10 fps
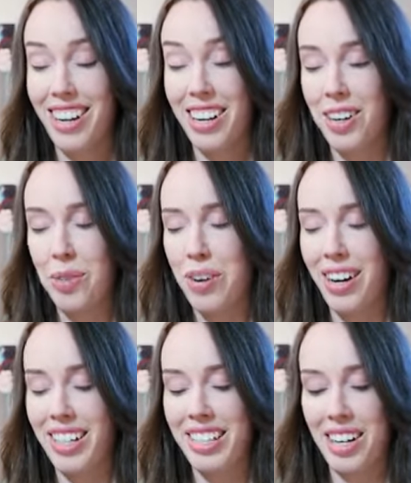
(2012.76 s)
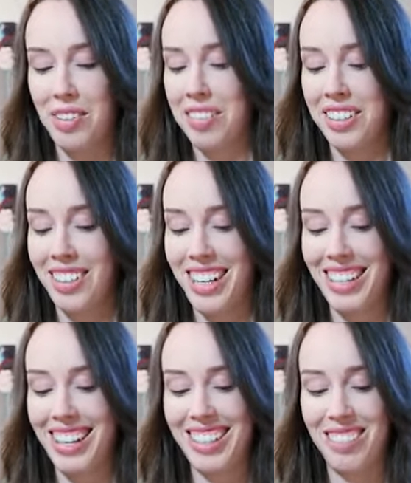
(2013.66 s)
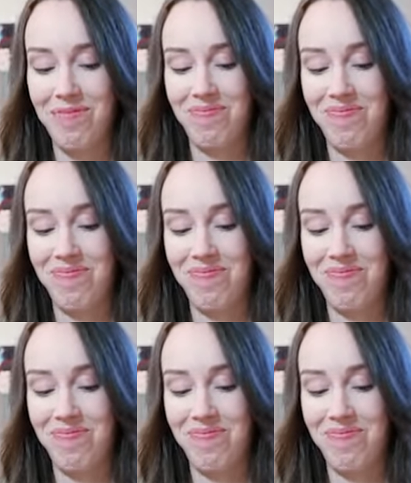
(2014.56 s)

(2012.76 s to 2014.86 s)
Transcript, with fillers: I don't know why I say Krillin like that.